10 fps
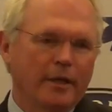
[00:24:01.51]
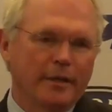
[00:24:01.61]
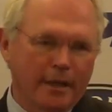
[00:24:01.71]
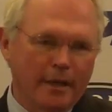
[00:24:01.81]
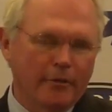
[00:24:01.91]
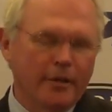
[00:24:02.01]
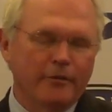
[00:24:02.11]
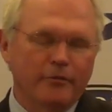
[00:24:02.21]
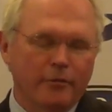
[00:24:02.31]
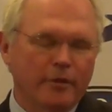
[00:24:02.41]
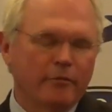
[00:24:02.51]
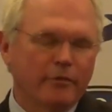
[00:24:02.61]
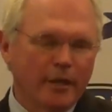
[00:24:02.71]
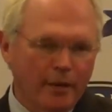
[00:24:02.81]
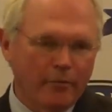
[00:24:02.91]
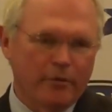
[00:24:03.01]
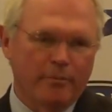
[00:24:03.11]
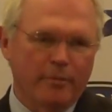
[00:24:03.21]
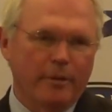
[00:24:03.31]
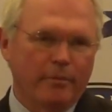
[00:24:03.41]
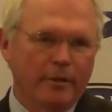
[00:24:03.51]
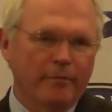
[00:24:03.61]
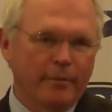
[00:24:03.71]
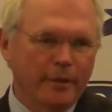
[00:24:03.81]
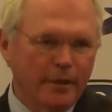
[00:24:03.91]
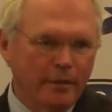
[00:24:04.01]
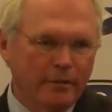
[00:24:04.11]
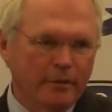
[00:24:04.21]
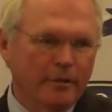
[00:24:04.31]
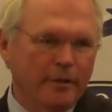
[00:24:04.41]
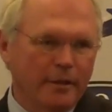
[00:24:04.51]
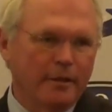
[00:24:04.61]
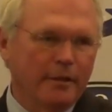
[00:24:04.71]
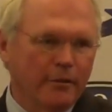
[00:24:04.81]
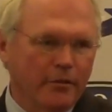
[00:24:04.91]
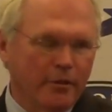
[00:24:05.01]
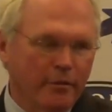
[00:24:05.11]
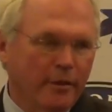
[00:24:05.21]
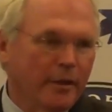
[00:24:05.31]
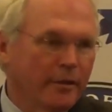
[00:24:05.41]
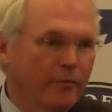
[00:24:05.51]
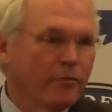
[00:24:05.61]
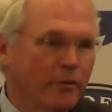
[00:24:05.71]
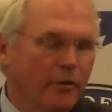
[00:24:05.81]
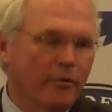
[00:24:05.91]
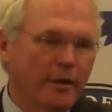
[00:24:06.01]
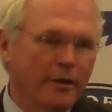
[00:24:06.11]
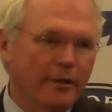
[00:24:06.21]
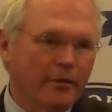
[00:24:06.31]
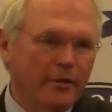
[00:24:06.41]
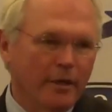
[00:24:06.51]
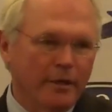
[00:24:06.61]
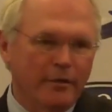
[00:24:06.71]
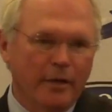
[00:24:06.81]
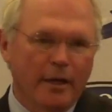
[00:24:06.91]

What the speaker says: and counting, 200,000 people have been killed in Syria, and there's no end in sight.